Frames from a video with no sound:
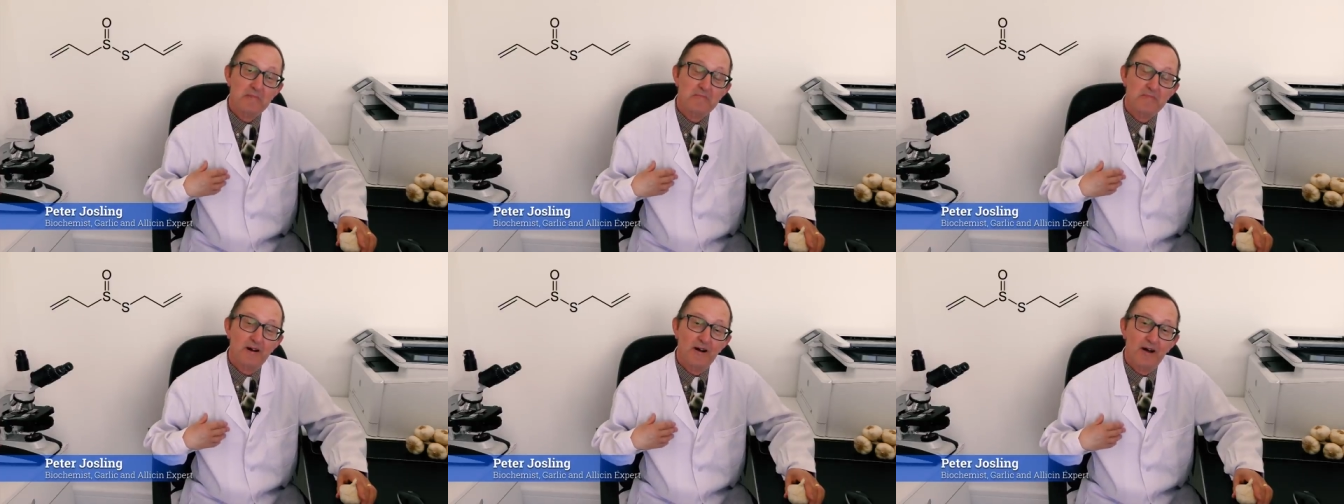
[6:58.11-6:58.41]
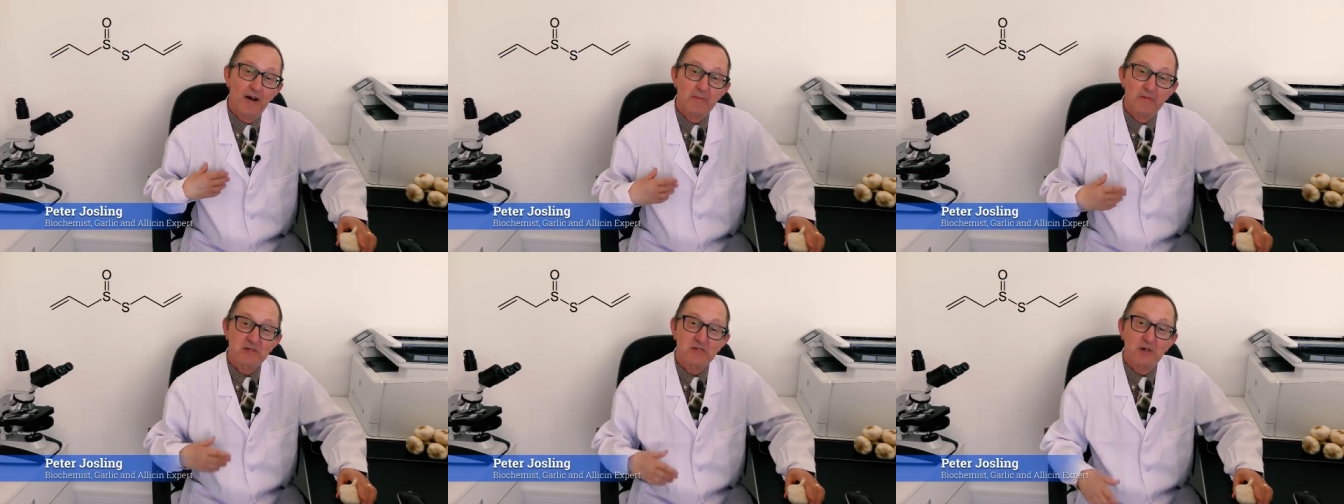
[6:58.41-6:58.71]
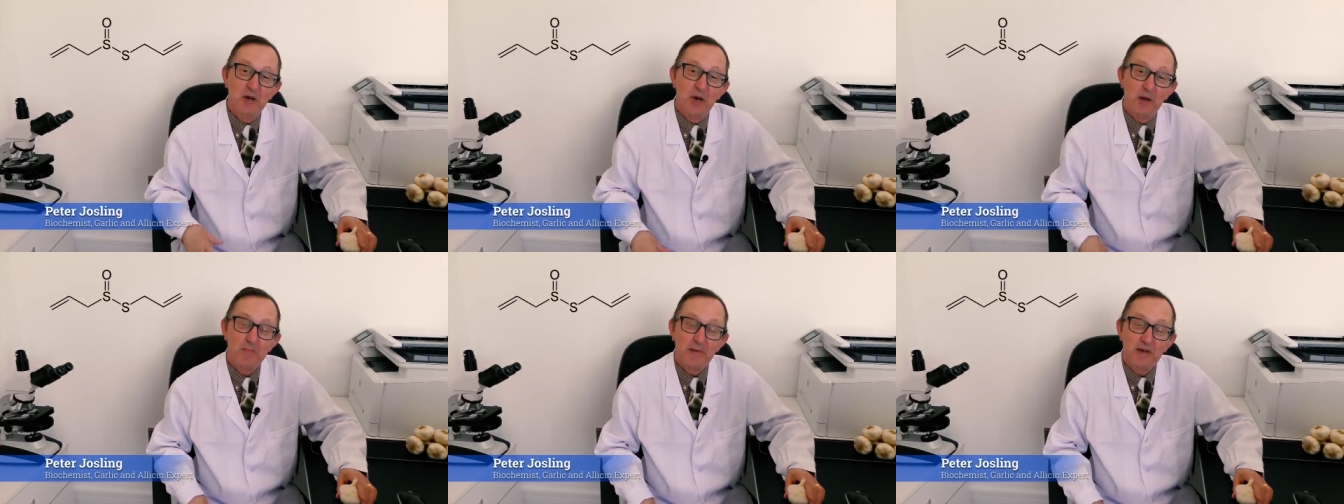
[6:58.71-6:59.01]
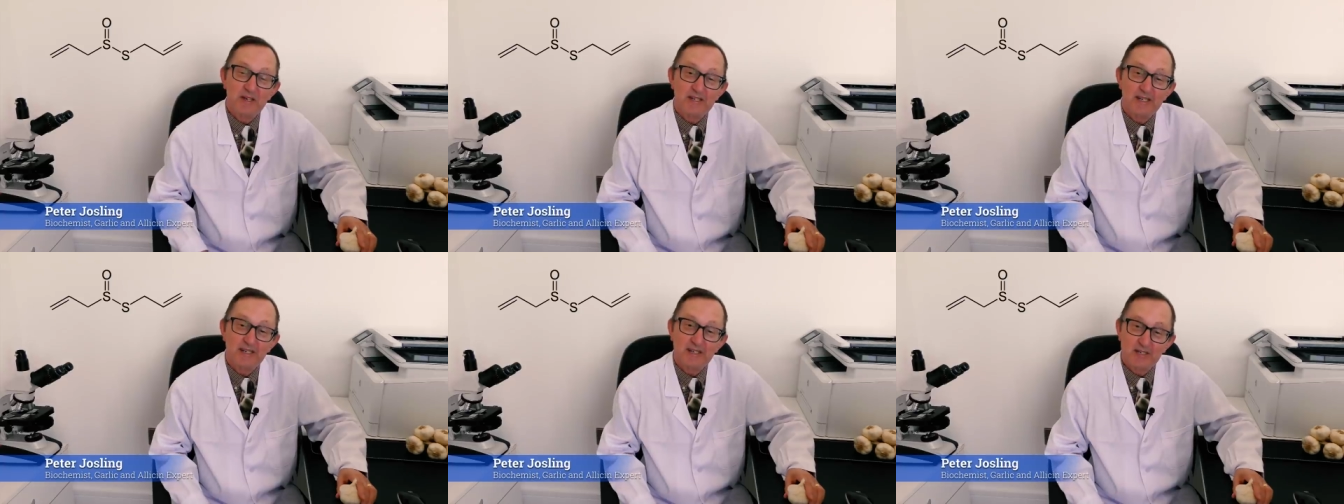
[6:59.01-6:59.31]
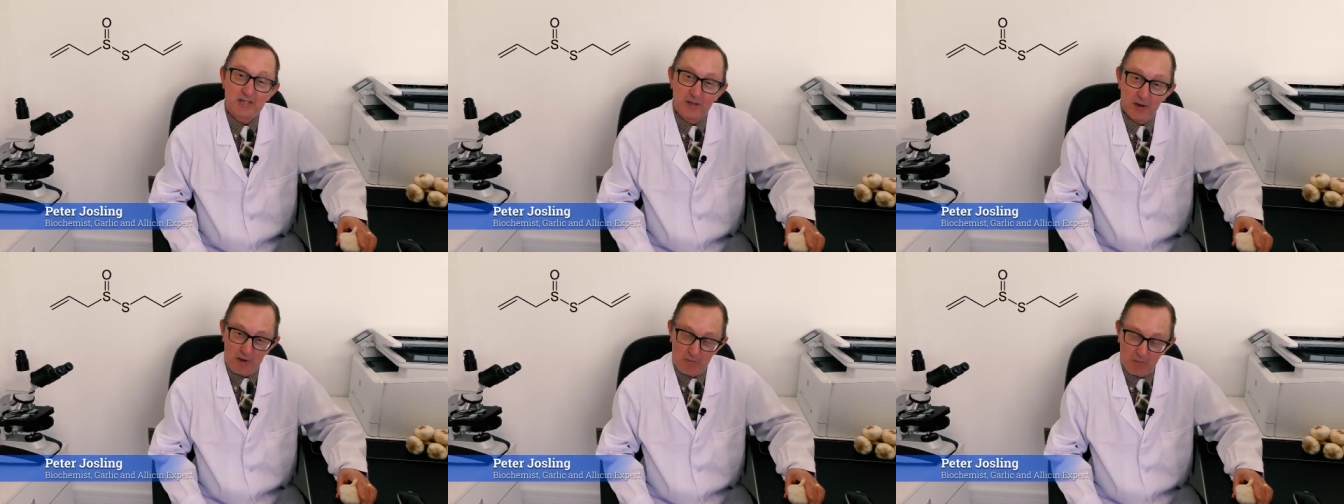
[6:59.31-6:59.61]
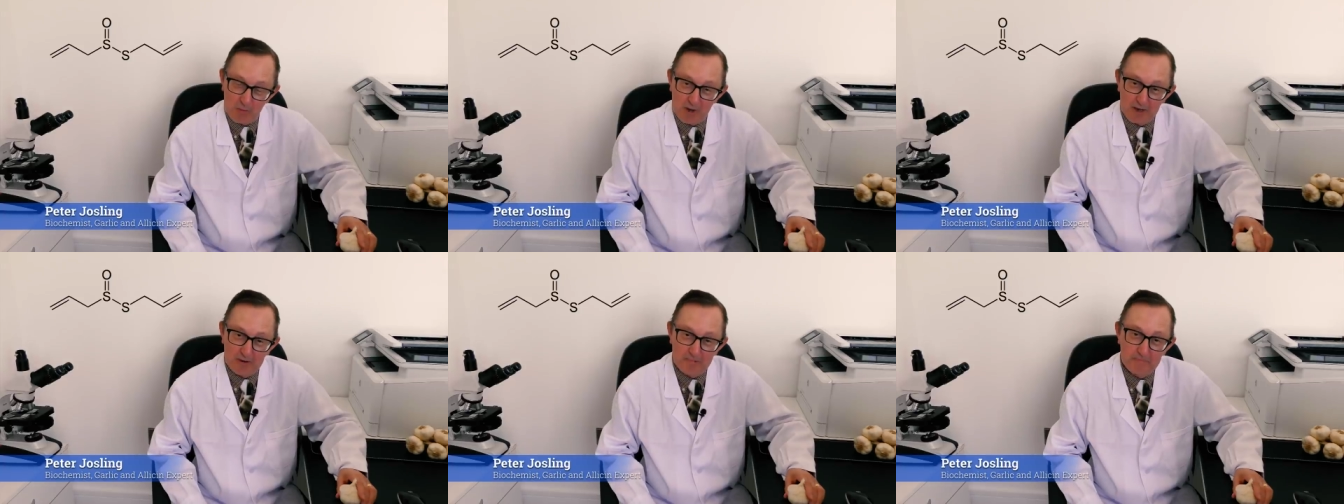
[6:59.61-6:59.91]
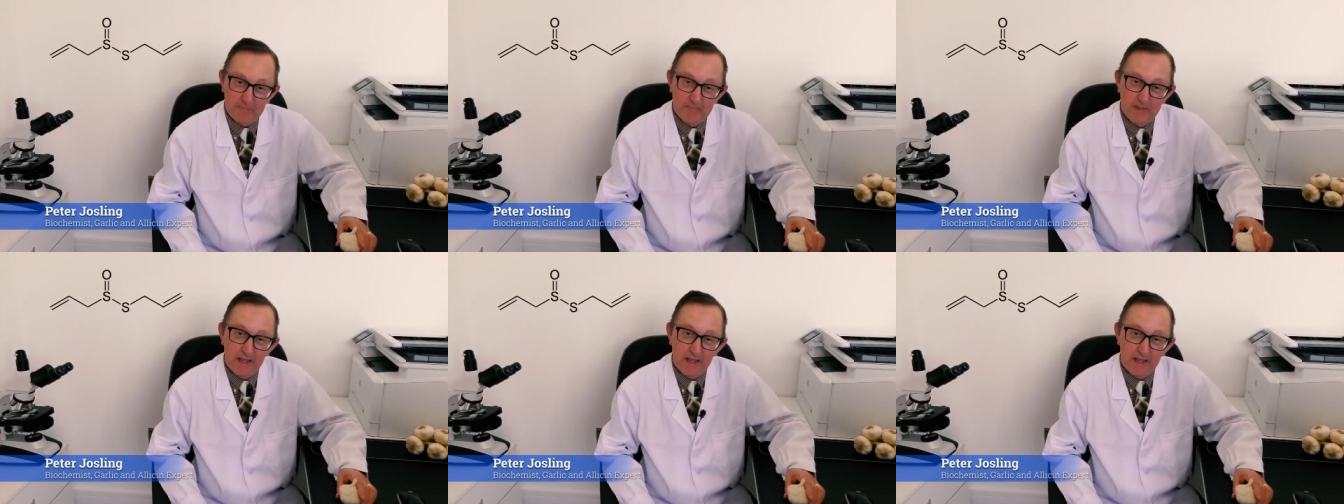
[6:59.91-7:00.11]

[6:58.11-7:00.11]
I'm a diabetic, type 1,